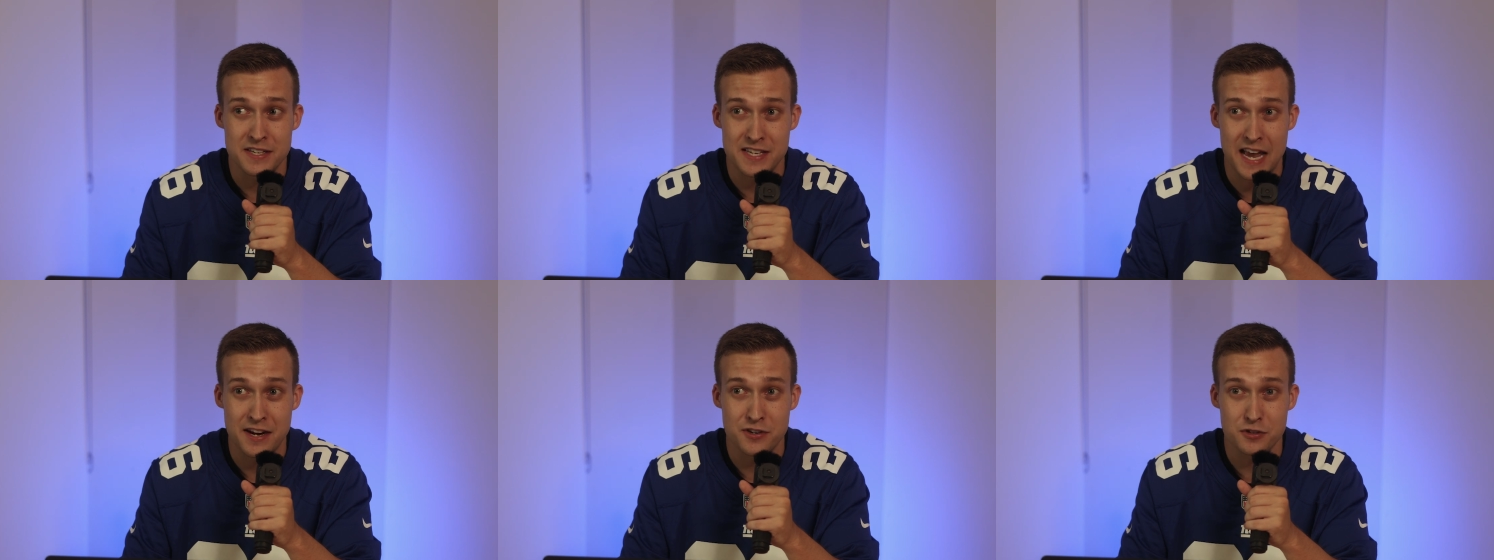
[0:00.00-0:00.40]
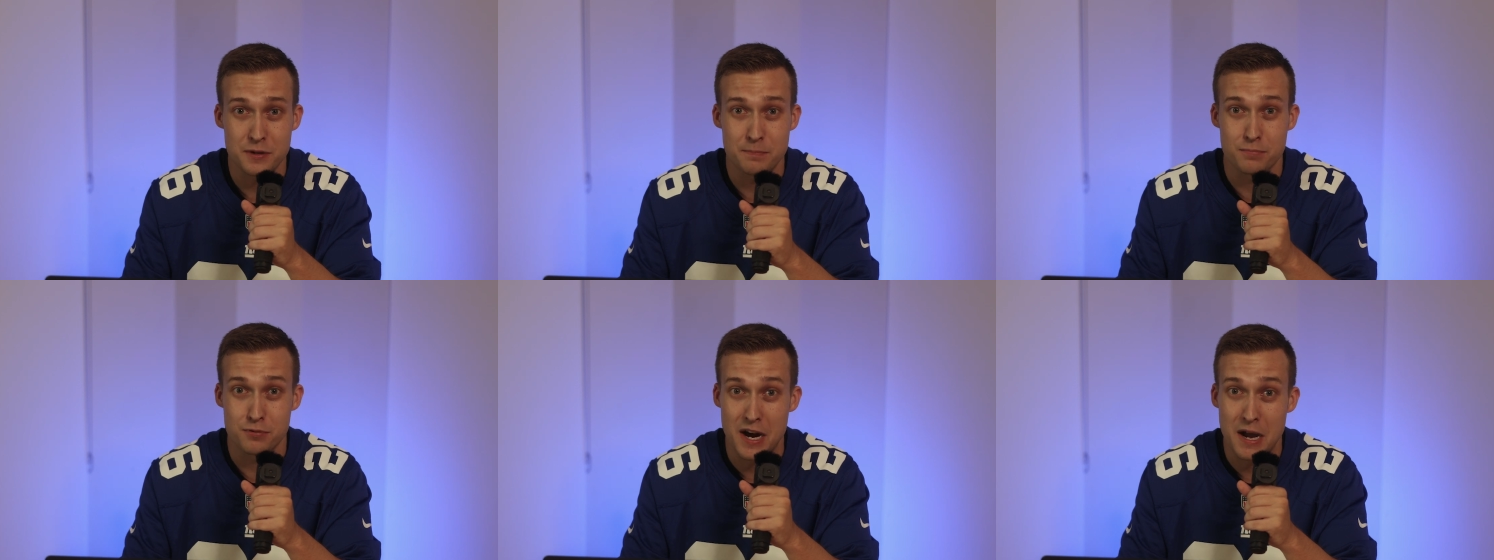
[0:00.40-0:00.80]
is
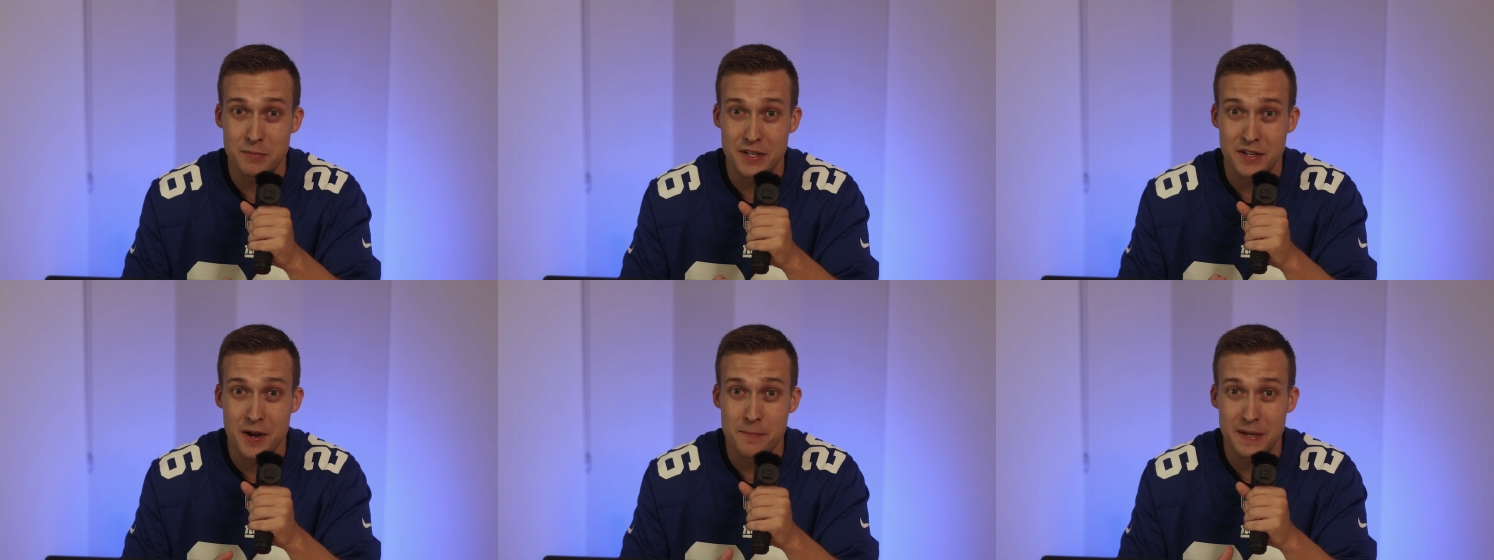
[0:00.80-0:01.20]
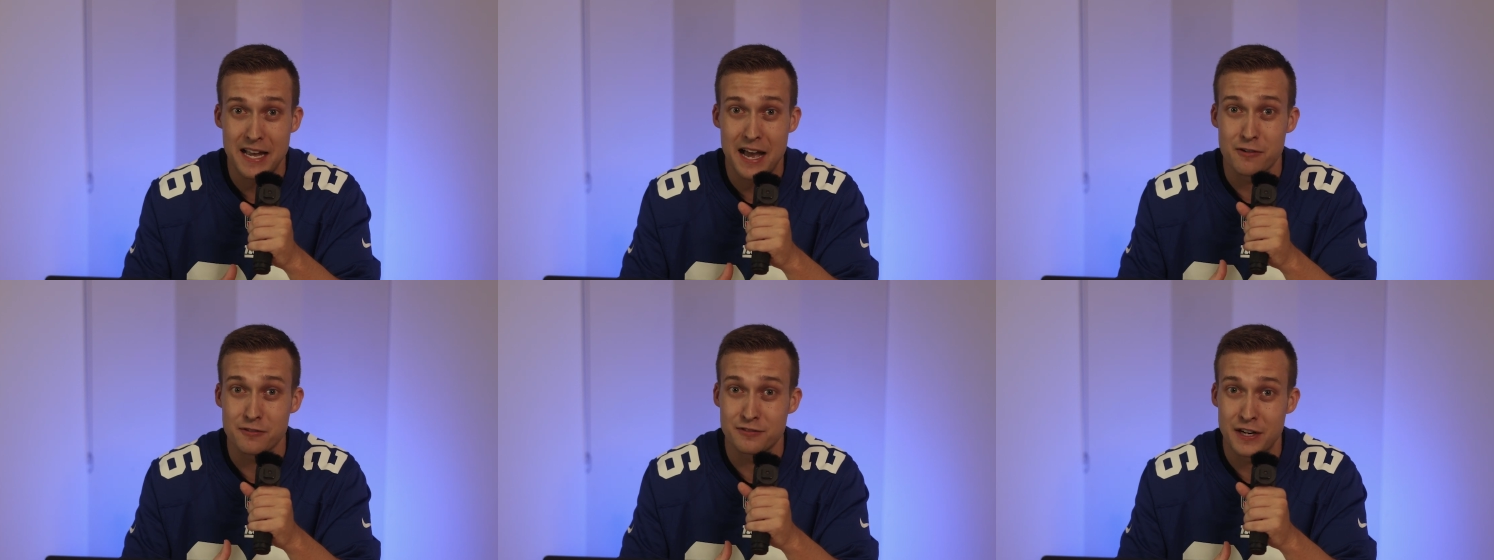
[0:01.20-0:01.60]
actually probably
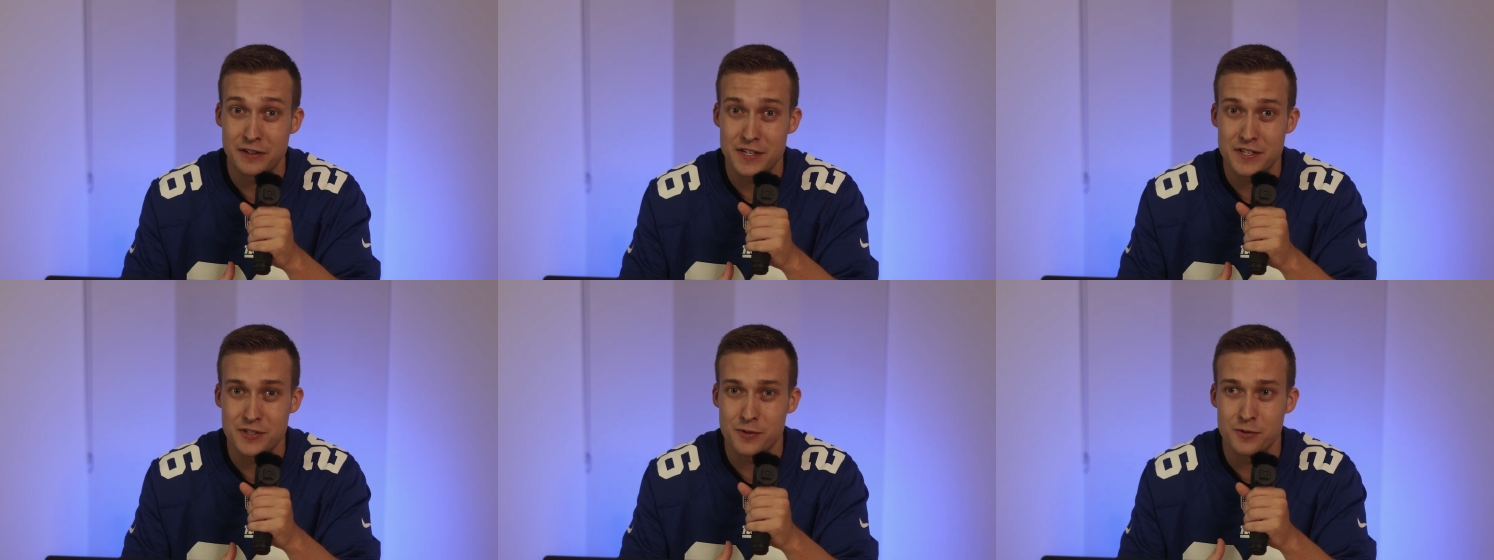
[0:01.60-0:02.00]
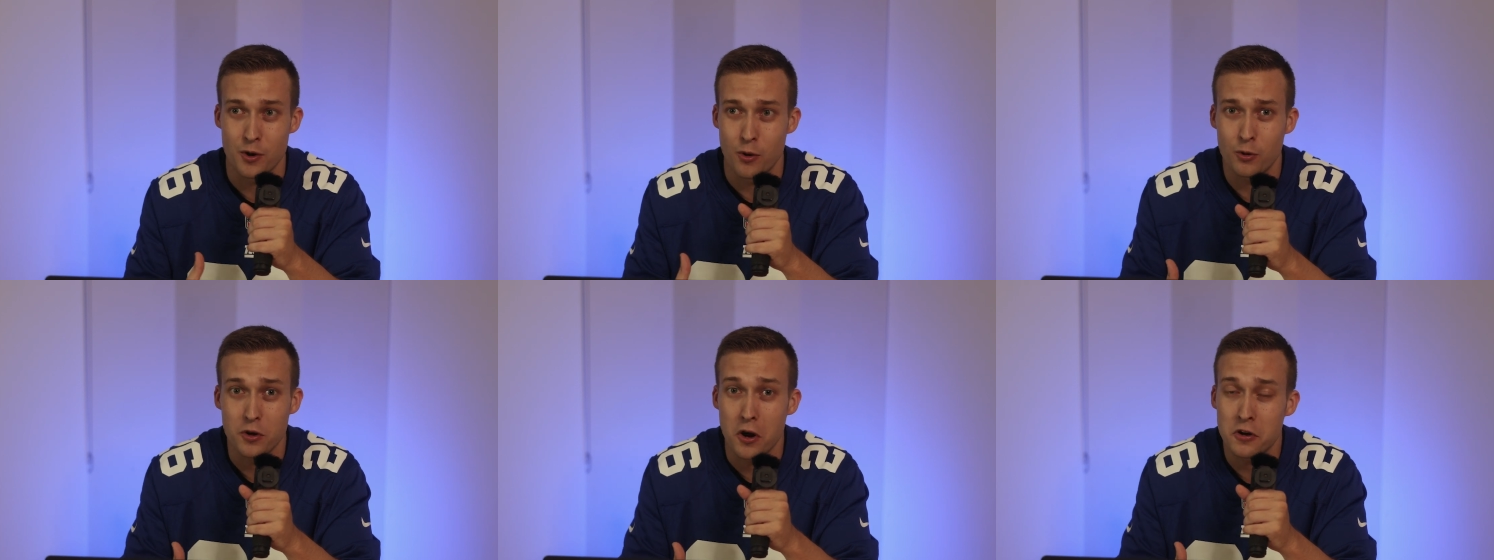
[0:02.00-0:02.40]
coming out very soon
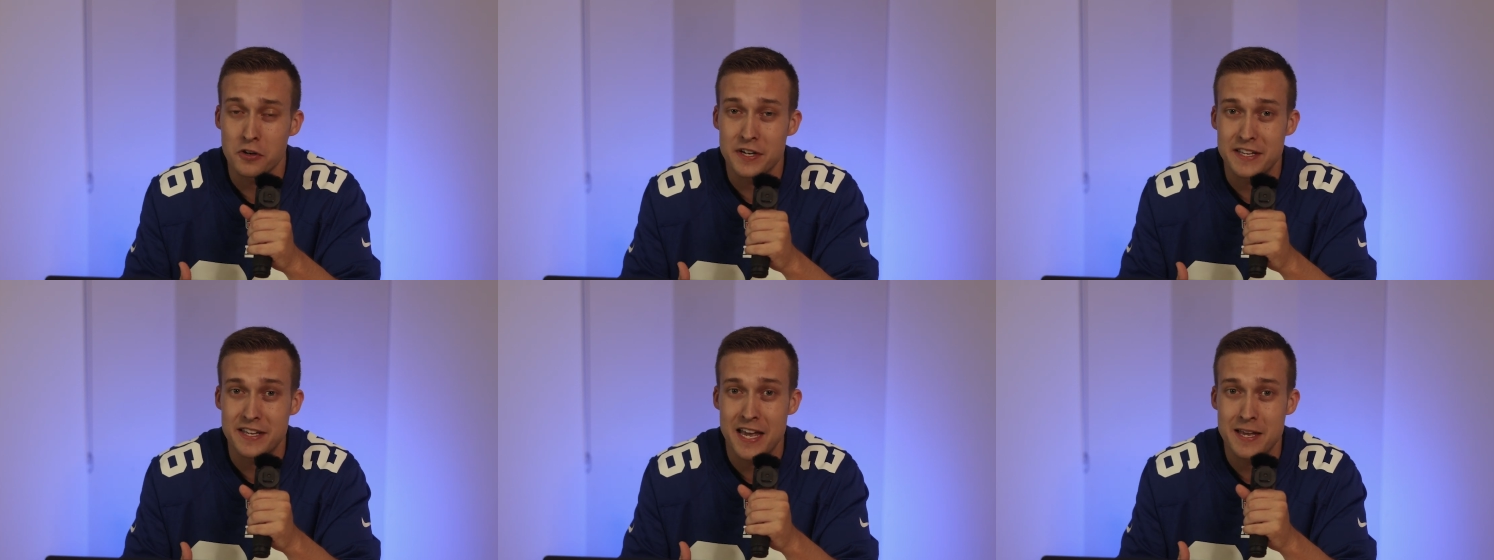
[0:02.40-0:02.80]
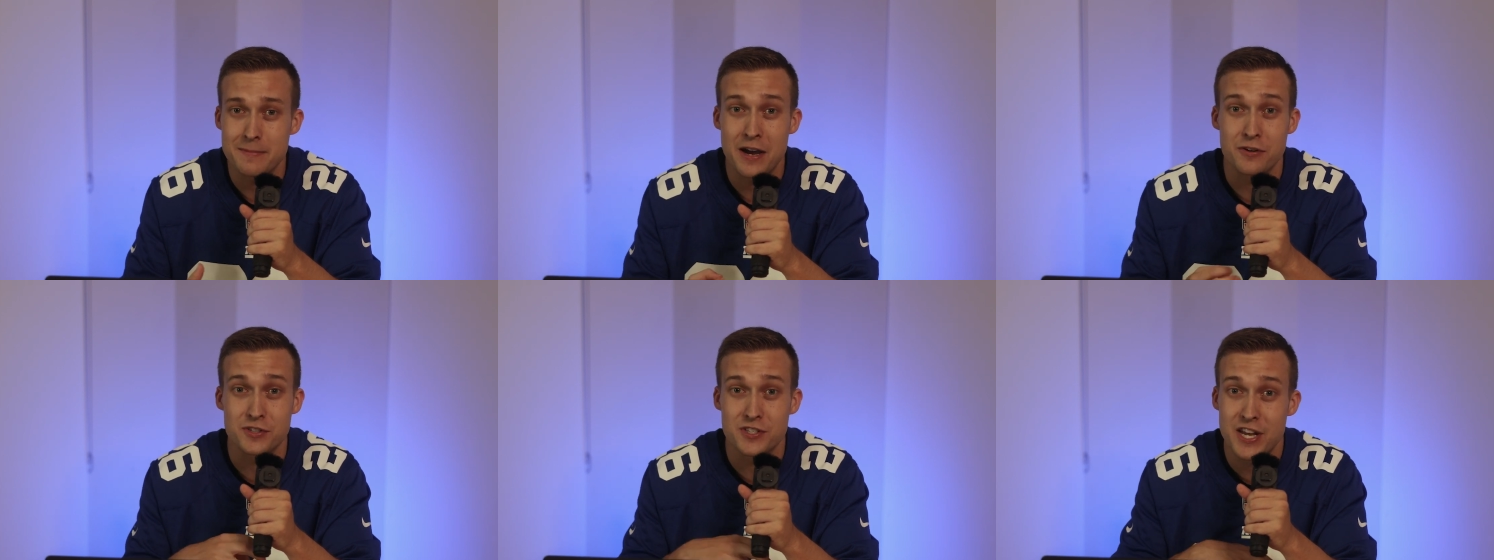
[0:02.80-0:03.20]
or already came
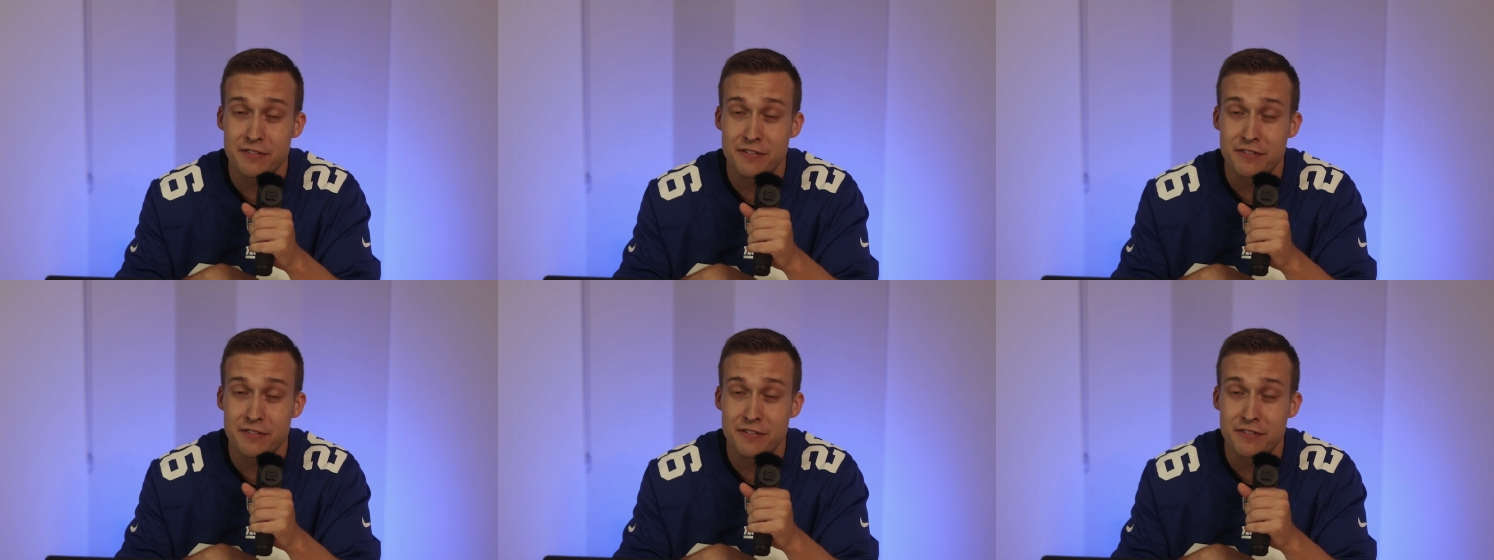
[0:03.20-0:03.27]
out.